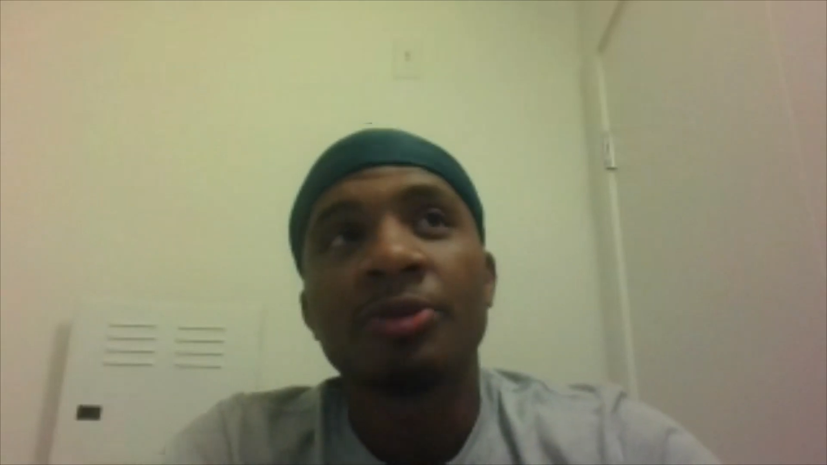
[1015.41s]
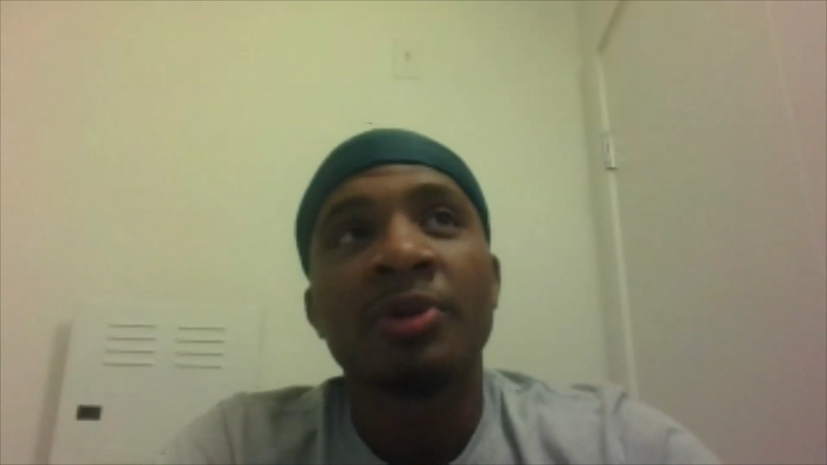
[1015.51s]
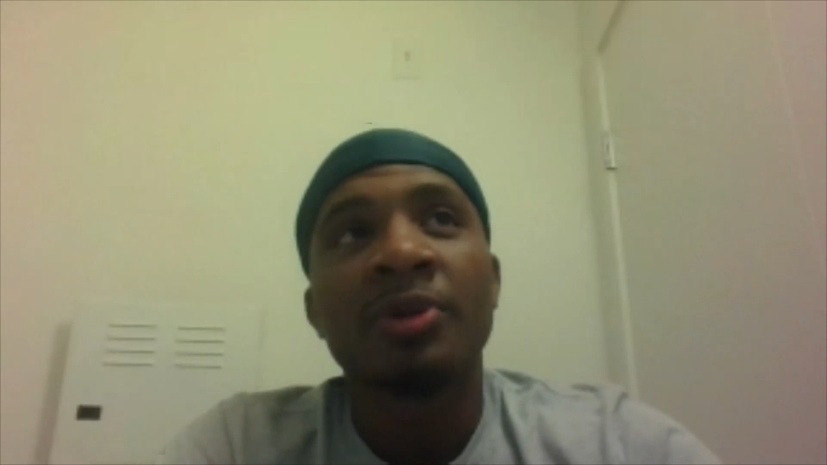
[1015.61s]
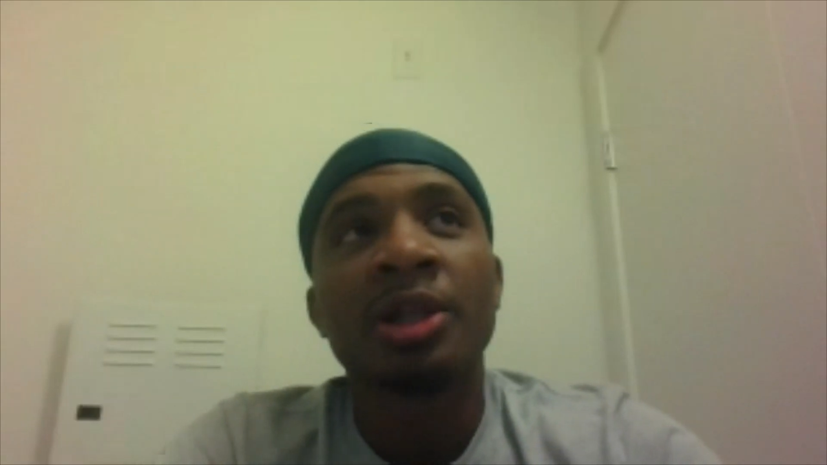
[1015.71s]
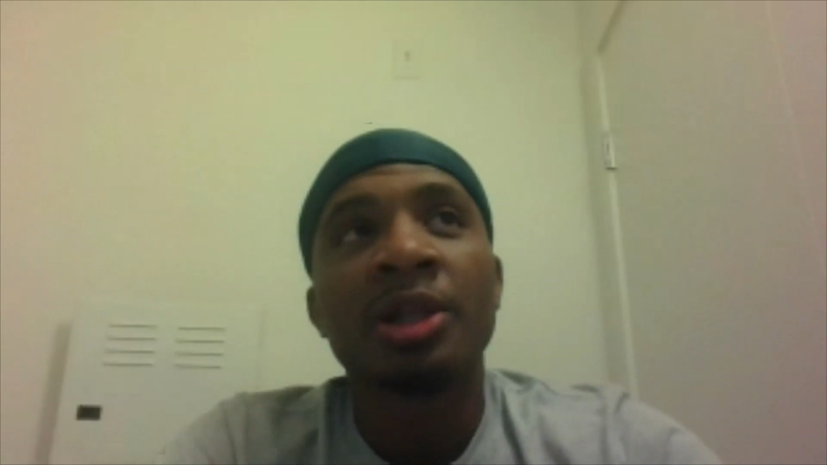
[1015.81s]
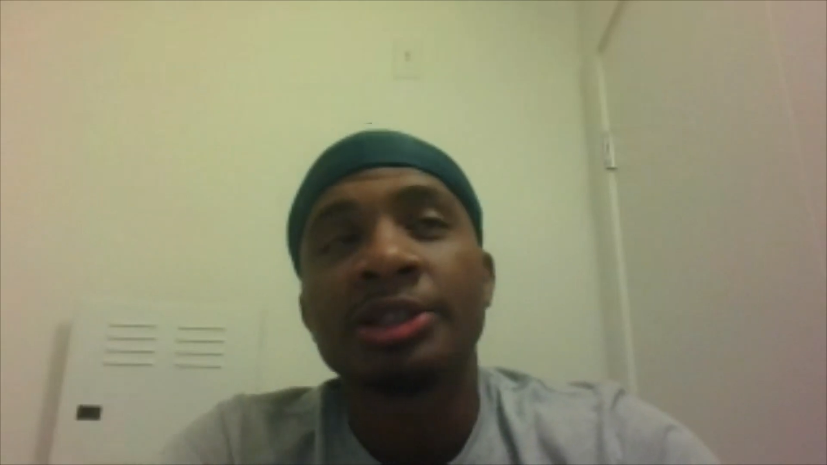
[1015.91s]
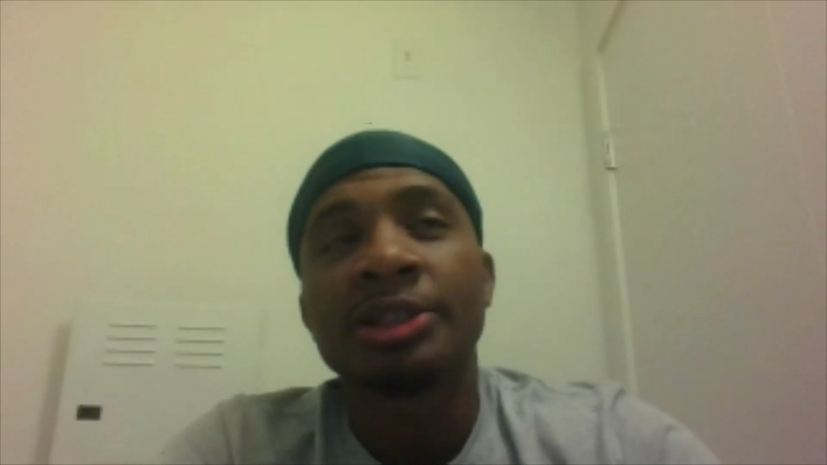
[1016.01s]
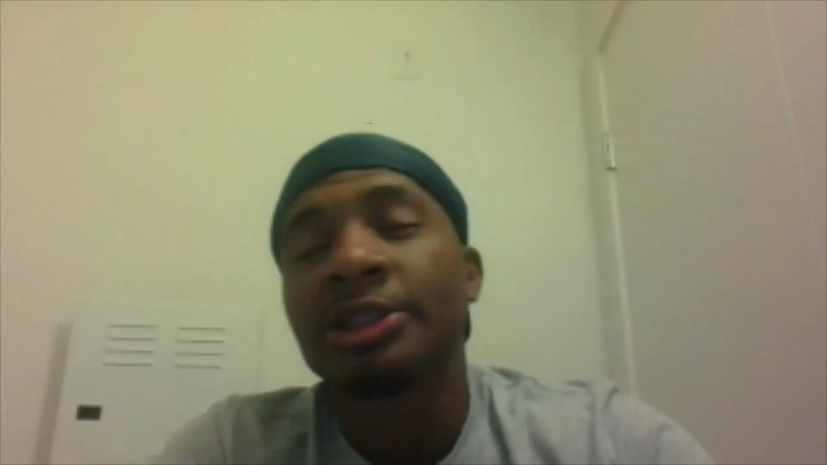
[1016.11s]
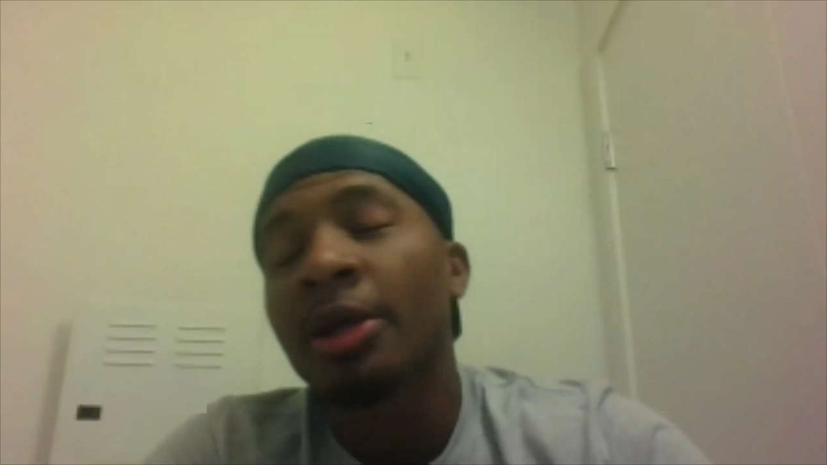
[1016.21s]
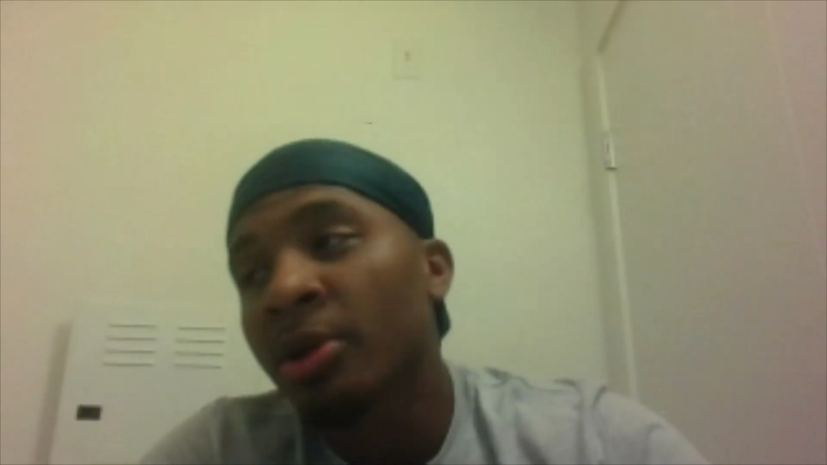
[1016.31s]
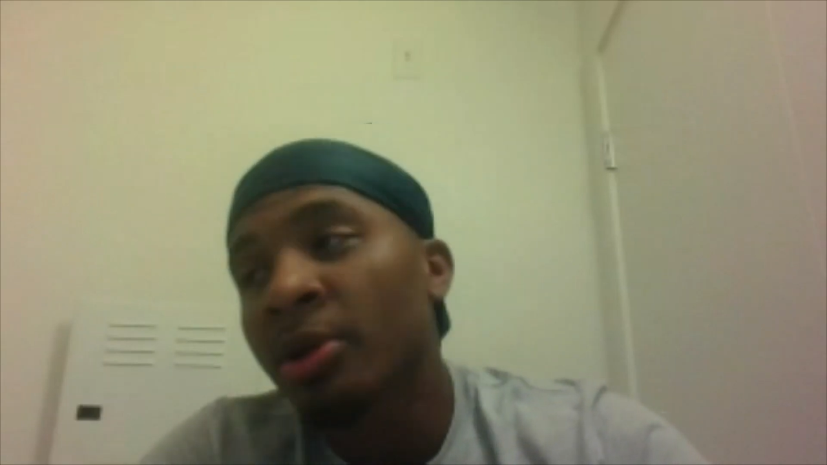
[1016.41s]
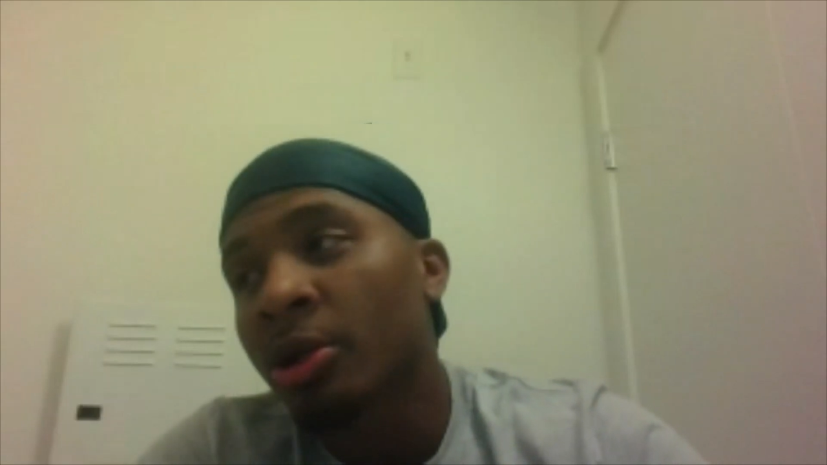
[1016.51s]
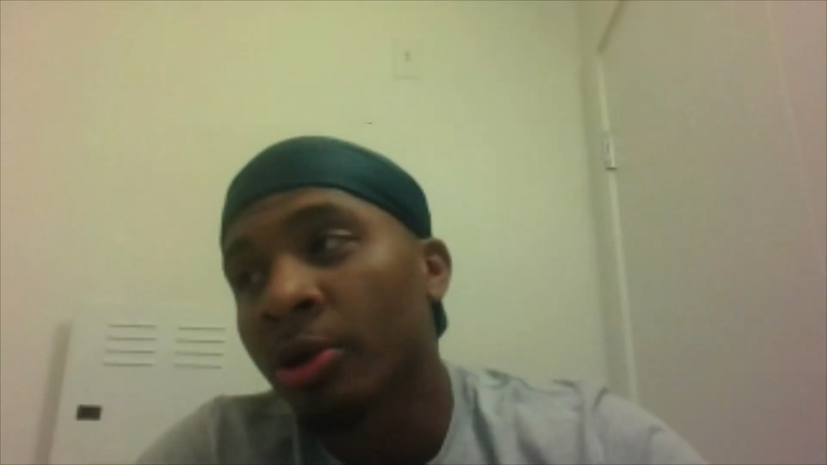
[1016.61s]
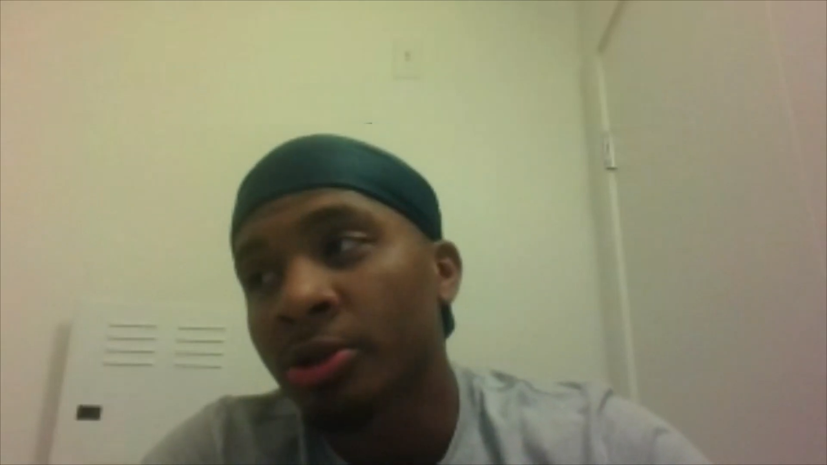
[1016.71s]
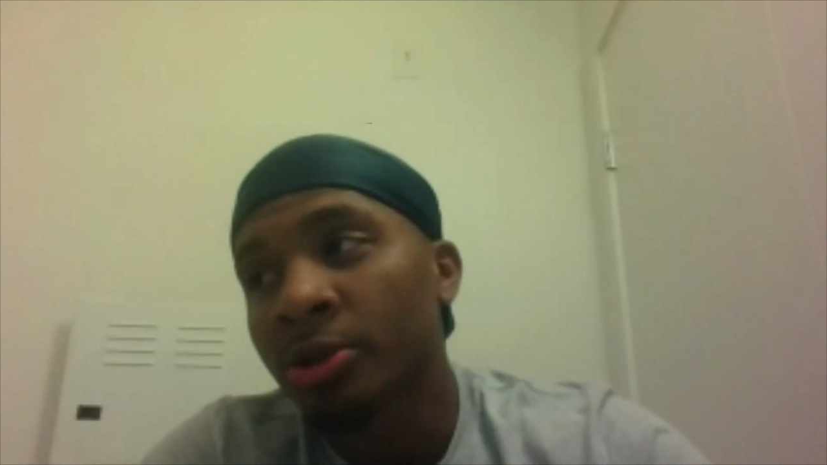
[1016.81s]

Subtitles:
be like similar